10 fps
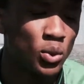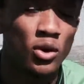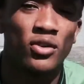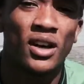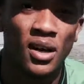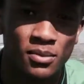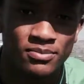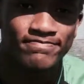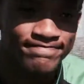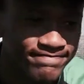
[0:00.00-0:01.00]

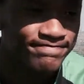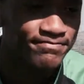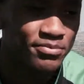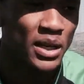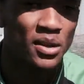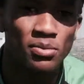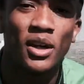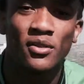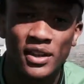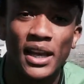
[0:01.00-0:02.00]
overcome by the
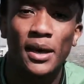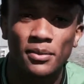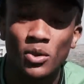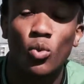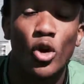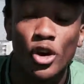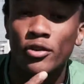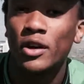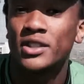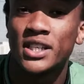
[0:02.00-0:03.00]
blood of the Lamb and the word
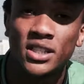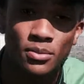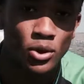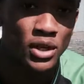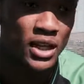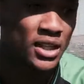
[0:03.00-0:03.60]
of our testimony.